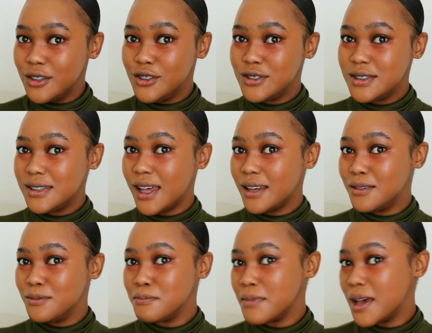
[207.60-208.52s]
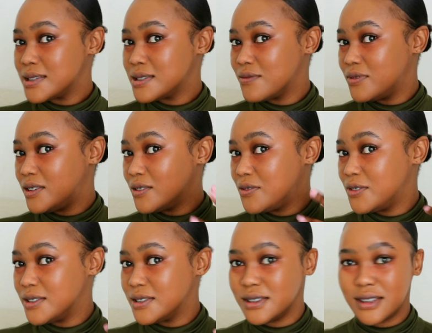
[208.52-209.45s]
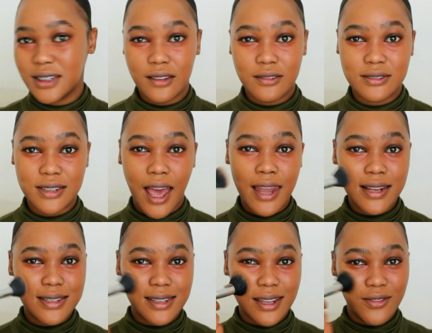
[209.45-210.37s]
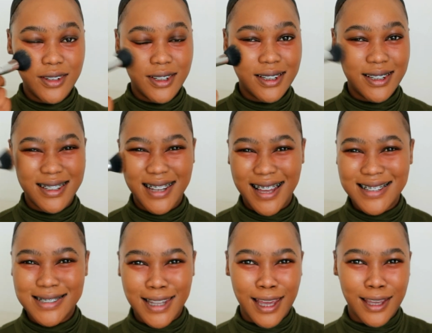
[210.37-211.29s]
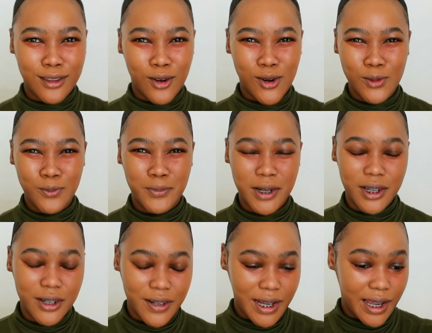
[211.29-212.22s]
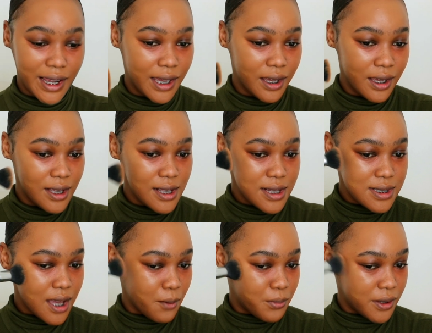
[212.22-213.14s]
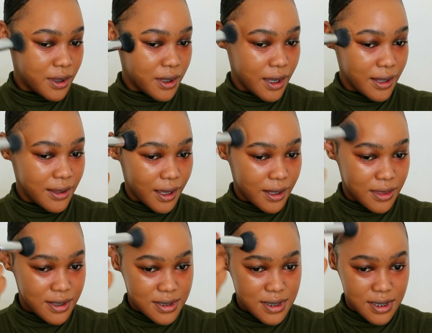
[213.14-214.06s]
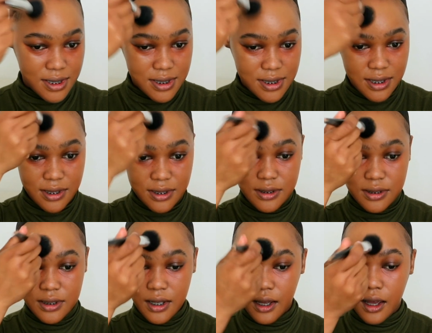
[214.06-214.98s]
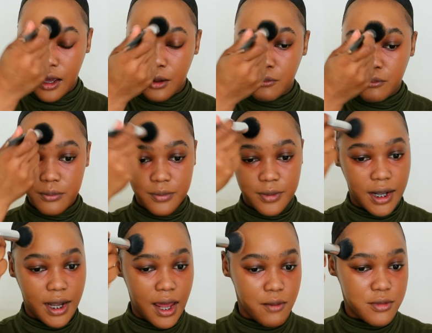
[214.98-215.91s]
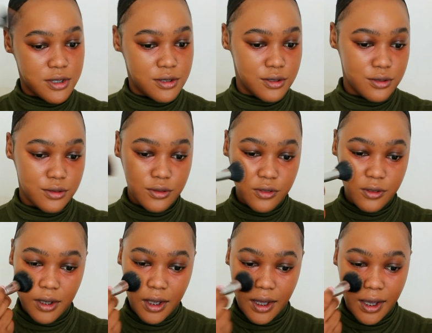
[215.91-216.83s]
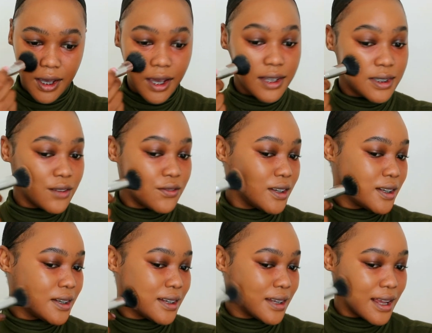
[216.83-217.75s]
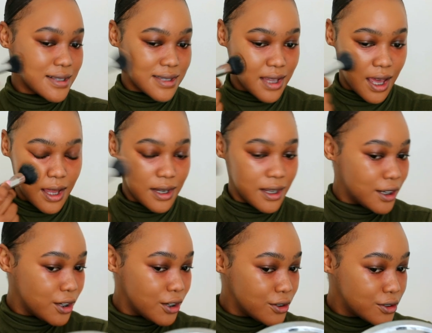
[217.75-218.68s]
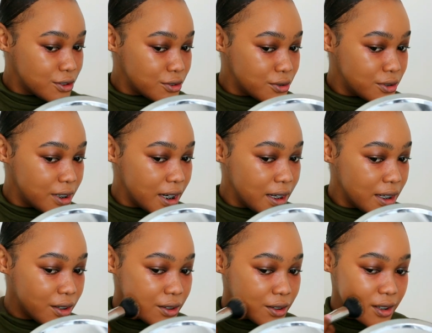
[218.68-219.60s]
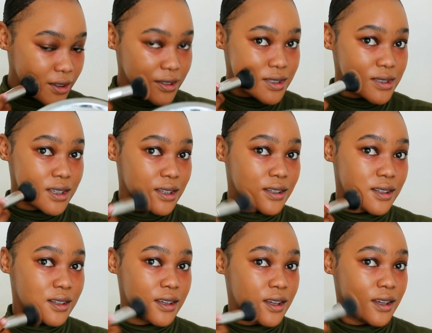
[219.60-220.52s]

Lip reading: Do you see that massive difference it gives? And it definitely does, like, the whole blurring type of thing that the skin tint claims to do. It definitely does that. It looks really good on the skin.